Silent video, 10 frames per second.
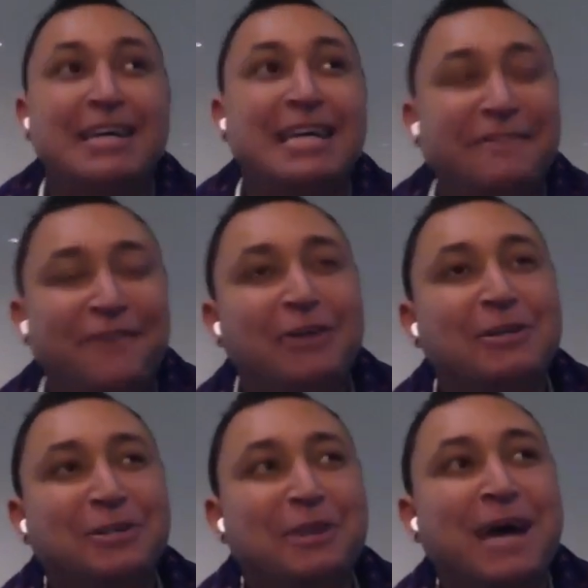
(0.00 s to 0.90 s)
If I
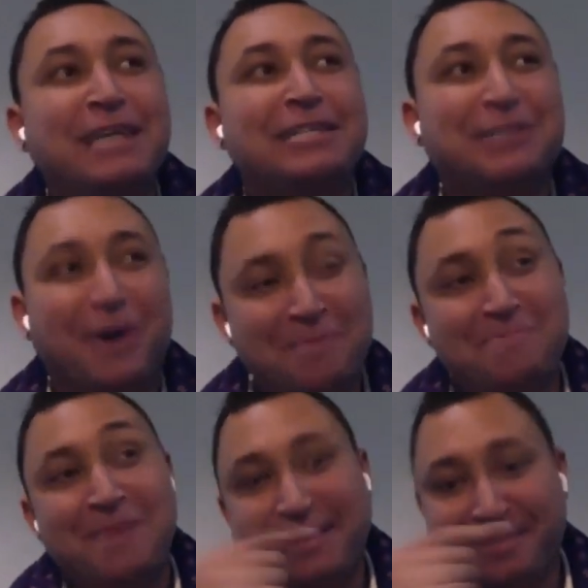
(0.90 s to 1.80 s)
could go back in time,
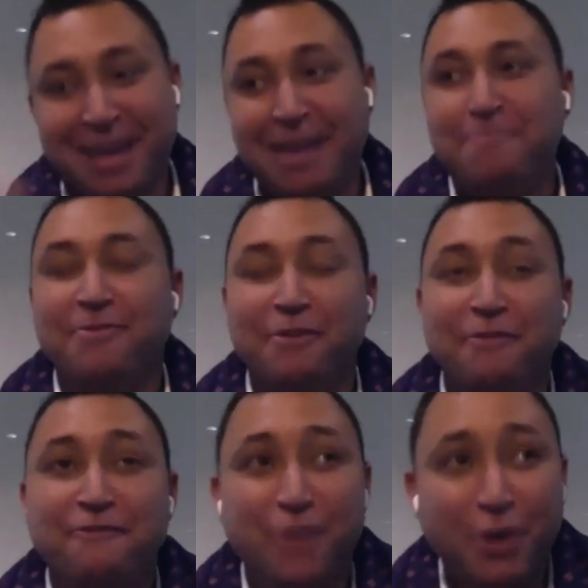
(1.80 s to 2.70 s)
back mm. then, the
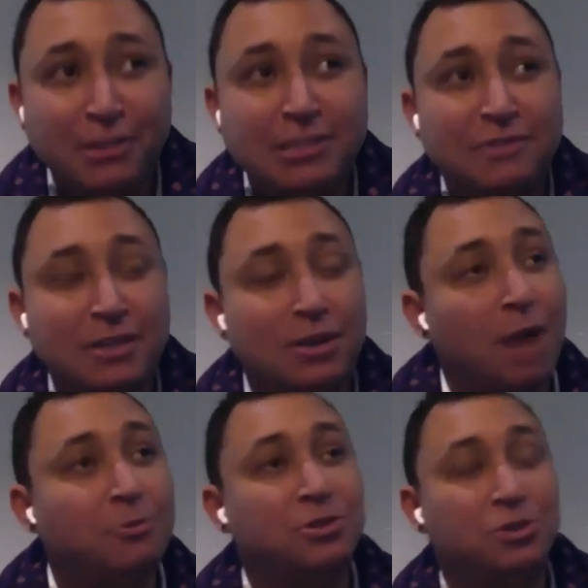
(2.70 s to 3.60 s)
first thing
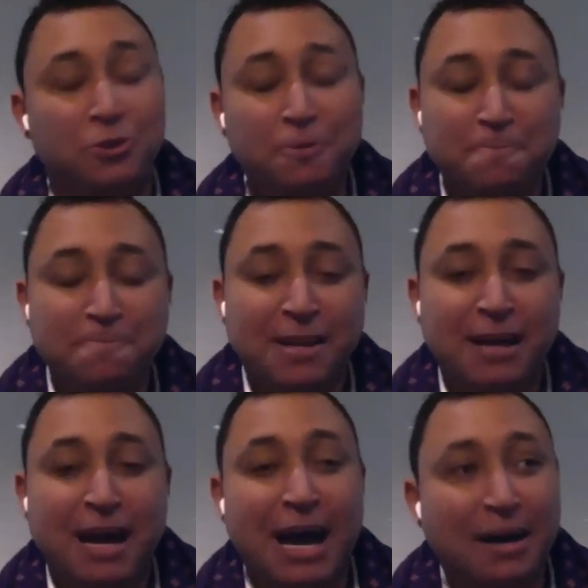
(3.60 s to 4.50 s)
I would do
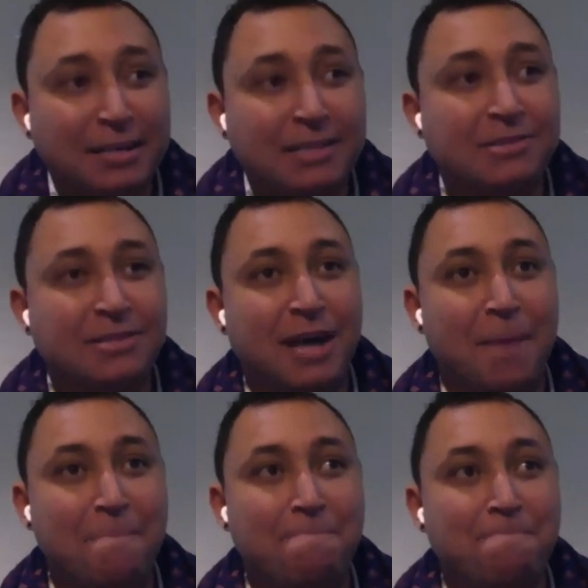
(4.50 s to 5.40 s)
uh, is
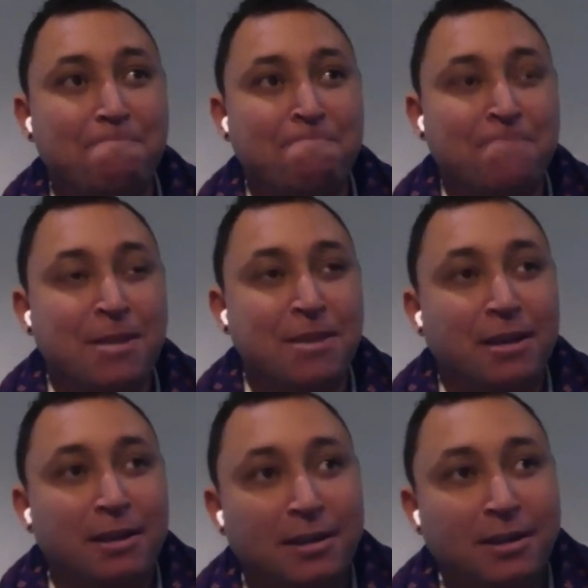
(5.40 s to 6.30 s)
um,
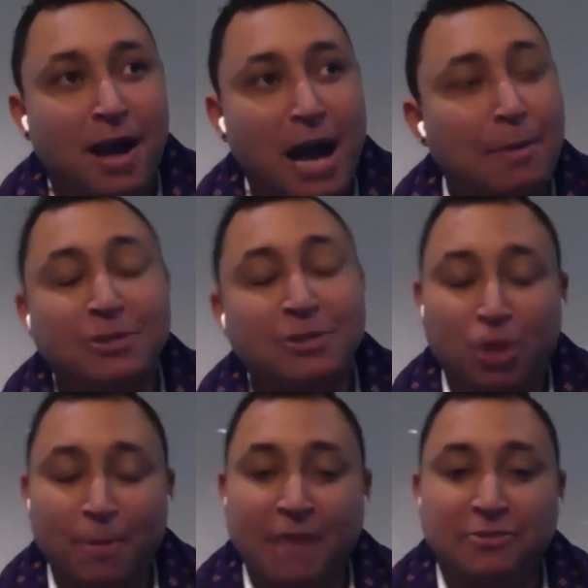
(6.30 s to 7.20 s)
I'd probably
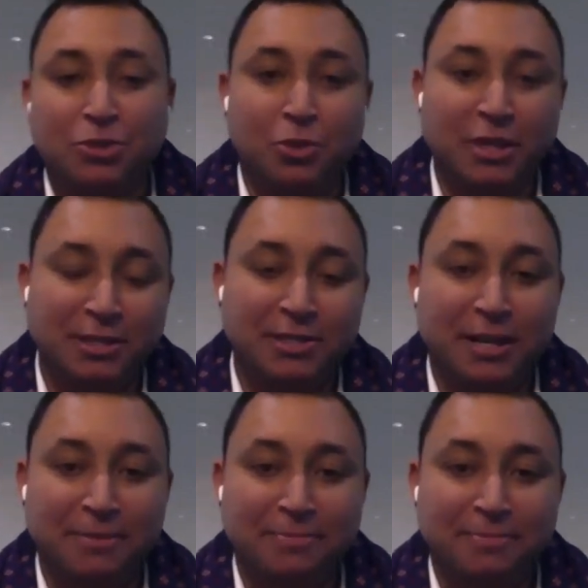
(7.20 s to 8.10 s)
drop out of school in year
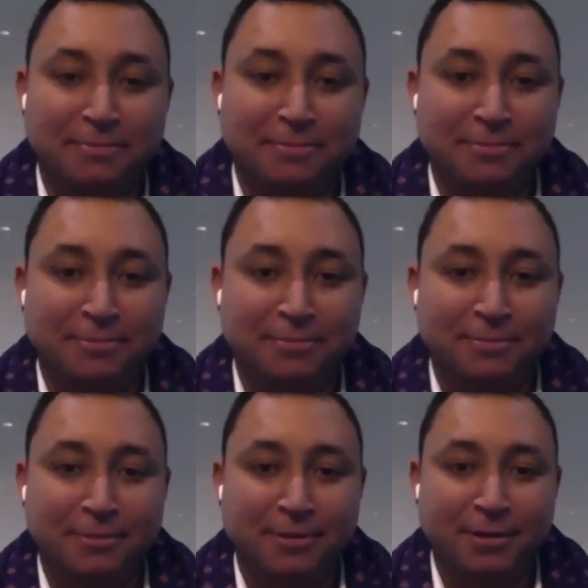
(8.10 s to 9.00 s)
ten. Oh, really?
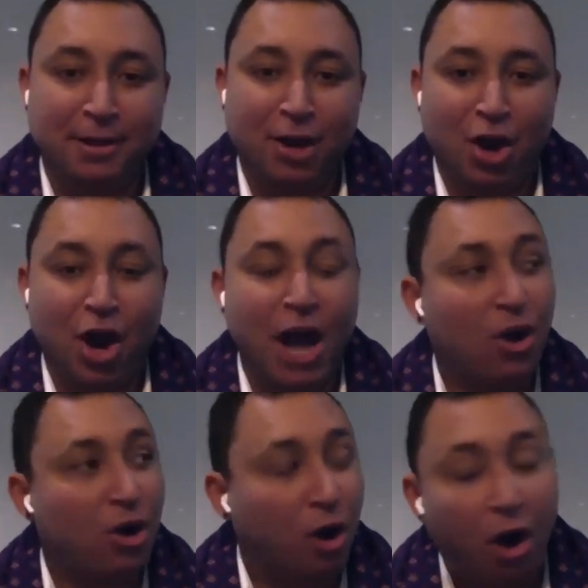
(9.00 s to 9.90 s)
I
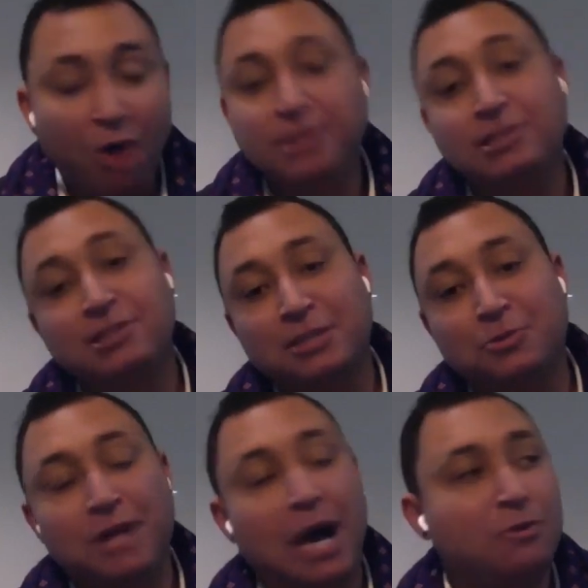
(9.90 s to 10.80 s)
honestly
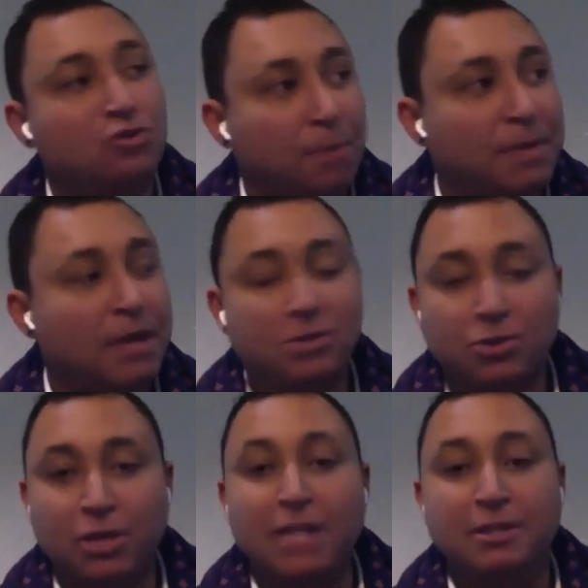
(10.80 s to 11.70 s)
would. I would have dropped out of
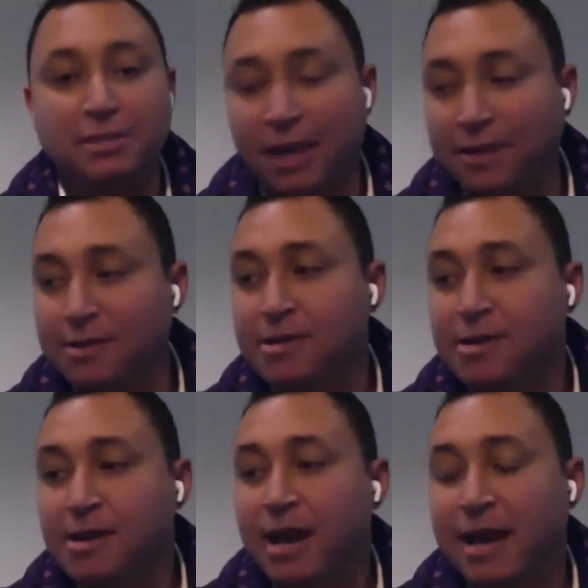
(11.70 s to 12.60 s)
school in year ten
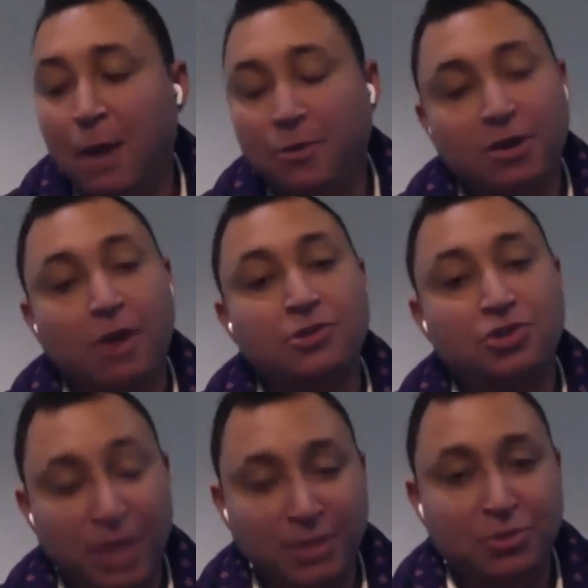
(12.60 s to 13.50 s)
and I would have gone
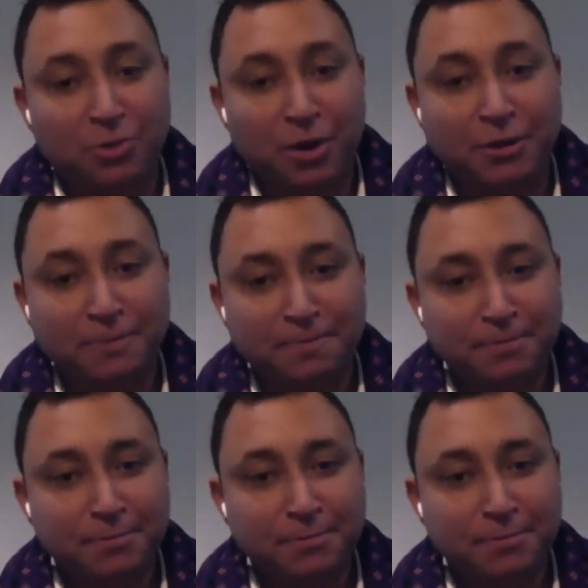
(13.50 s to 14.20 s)
straight to work. Oh,